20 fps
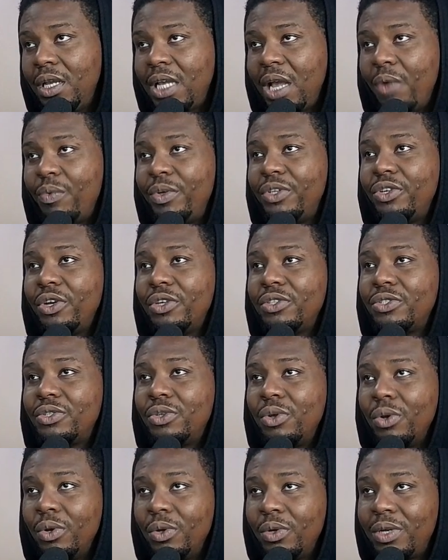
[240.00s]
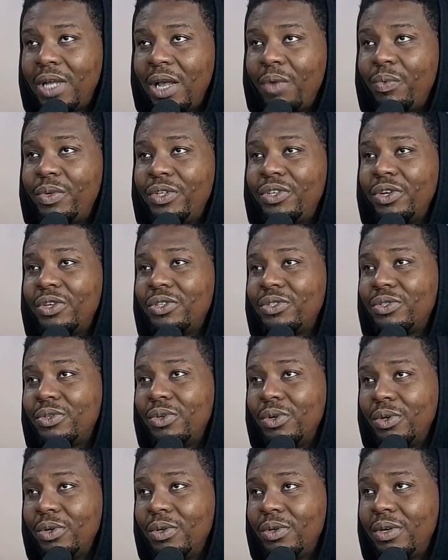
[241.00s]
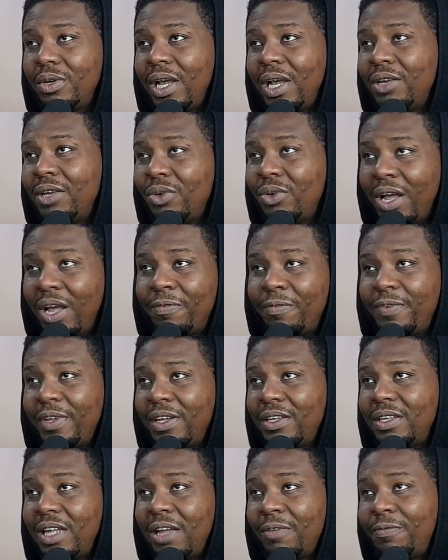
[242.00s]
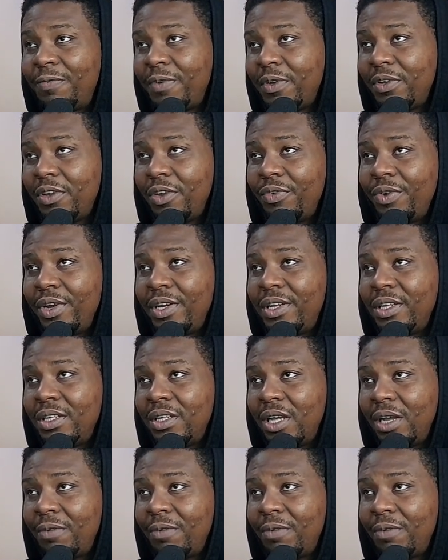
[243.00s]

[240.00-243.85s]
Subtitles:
Can we just go? I know I failed already.